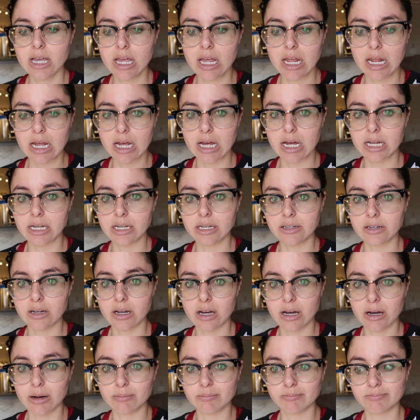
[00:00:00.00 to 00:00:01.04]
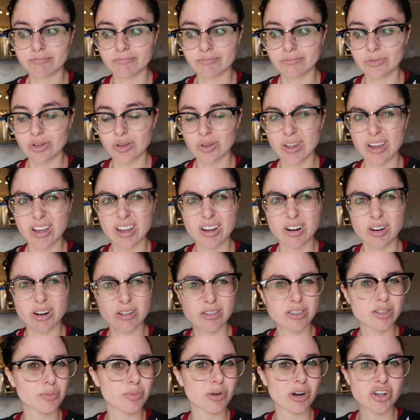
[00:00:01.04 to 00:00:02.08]
and um, you like, it
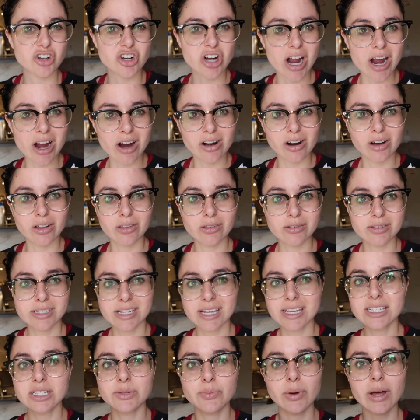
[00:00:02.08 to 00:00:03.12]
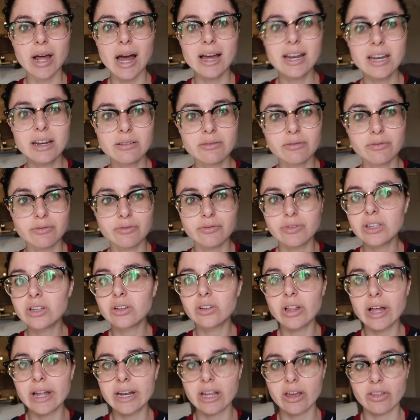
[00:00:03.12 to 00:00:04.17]
hurts to brush your hair and all those things, but I didn't
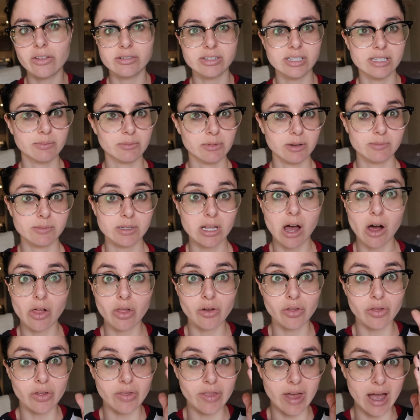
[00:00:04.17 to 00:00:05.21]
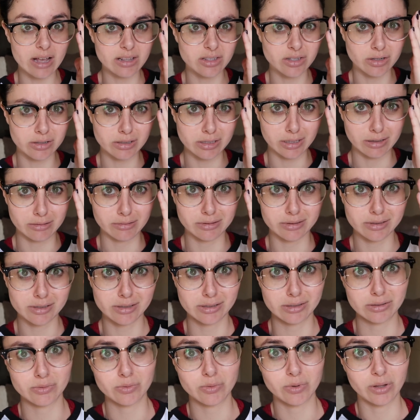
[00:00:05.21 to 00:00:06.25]
feel any other symptoms other than that. So I was like, oh,
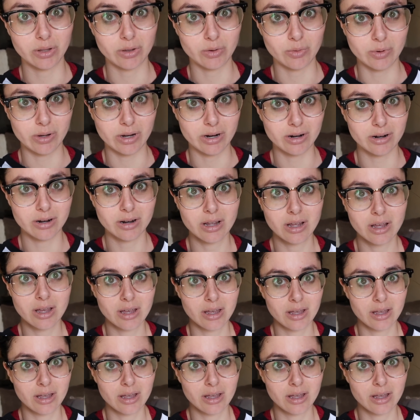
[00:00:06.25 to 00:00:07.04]
this is really weird.